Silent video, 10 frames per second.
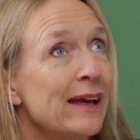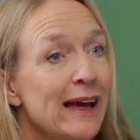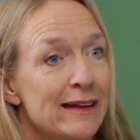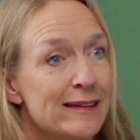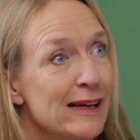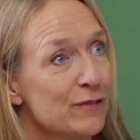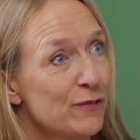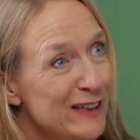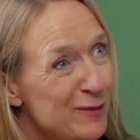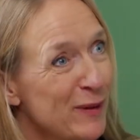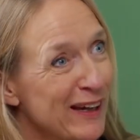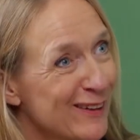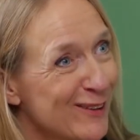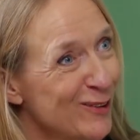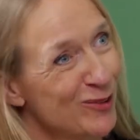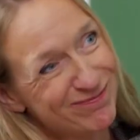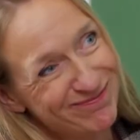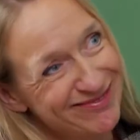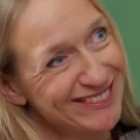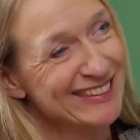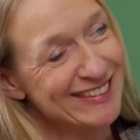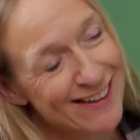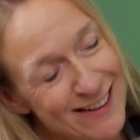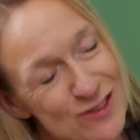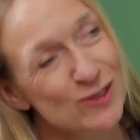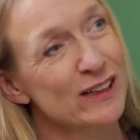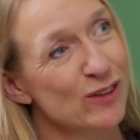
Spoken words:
and that feedback is hard to get